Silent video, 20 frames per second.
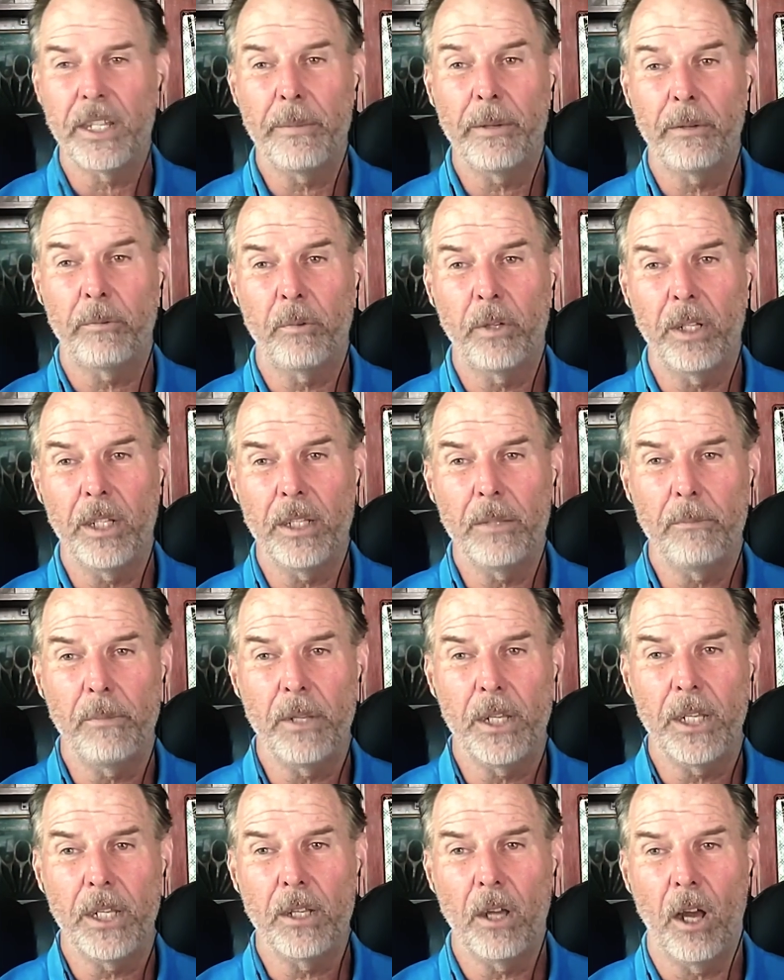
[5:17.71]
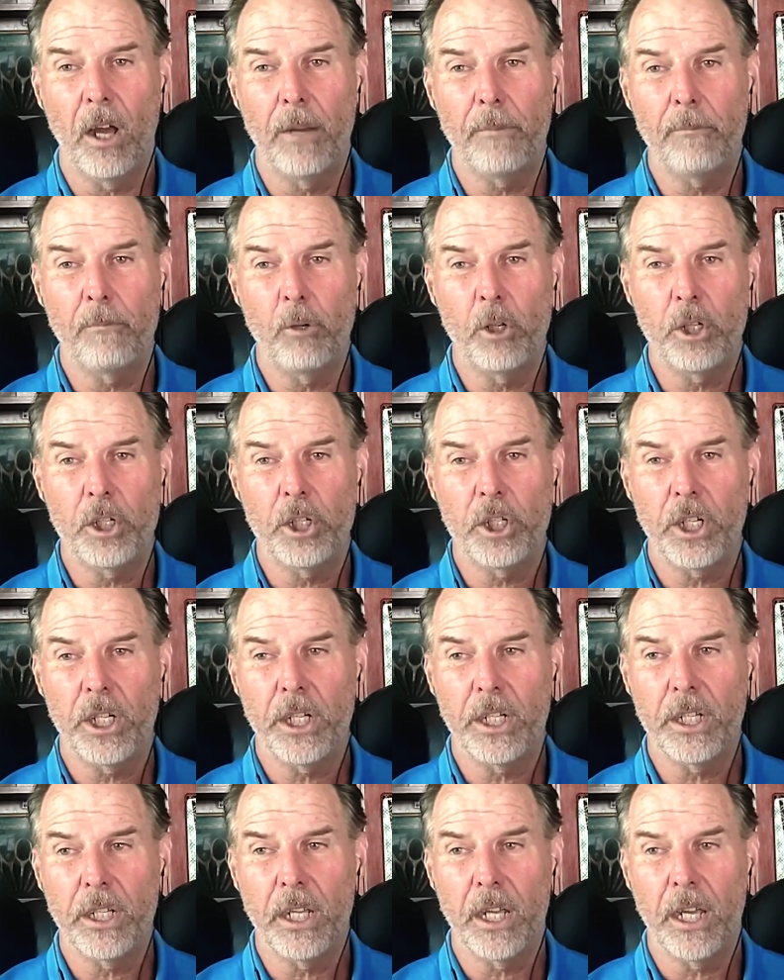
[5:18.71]
they've been really big on
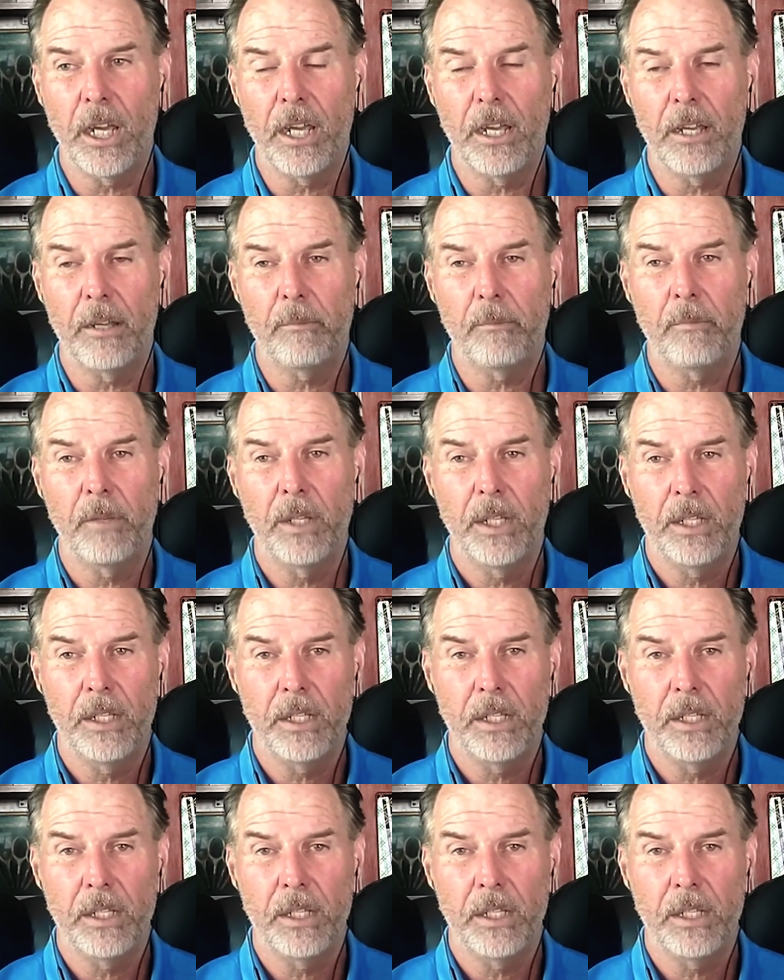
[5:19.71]
pushing um,